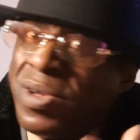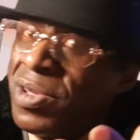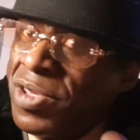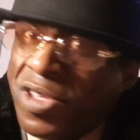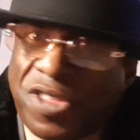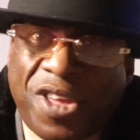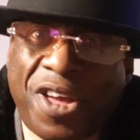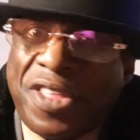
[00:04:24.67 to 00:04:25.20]
you
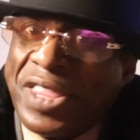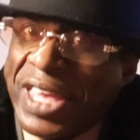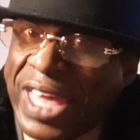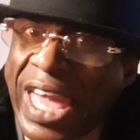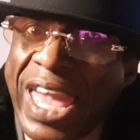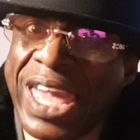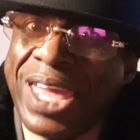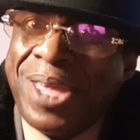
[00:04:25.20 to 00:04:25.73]
start the
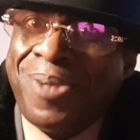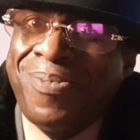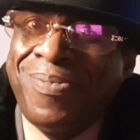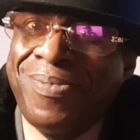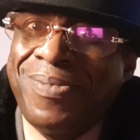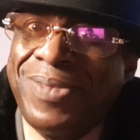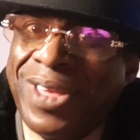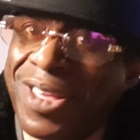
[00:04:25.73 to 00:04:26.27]
game.
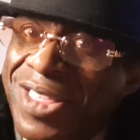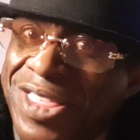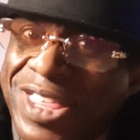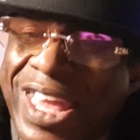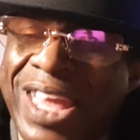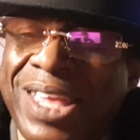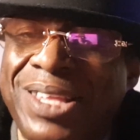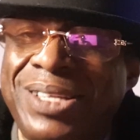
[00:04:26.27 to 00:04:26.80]
You
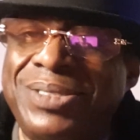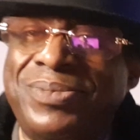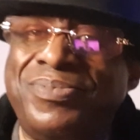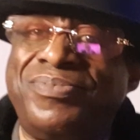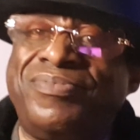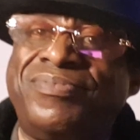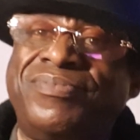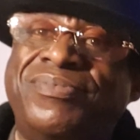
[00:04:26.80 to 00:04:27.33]
understand?
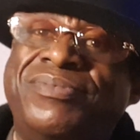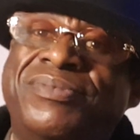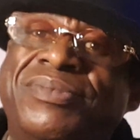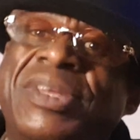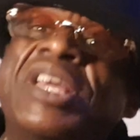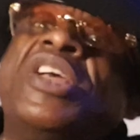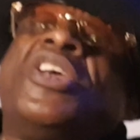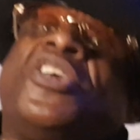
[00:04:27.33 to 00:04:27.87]

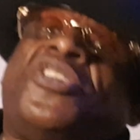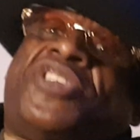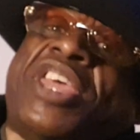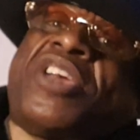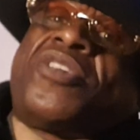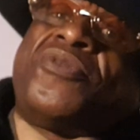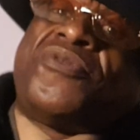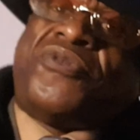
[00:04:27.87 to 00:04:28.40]
The
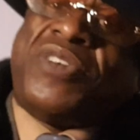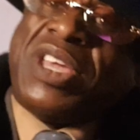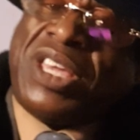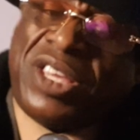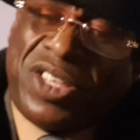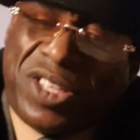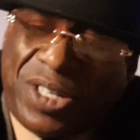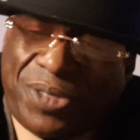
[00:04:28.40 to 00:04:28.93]
second
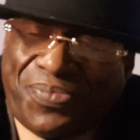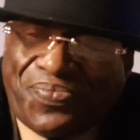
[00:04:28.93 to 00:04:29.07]
thing is,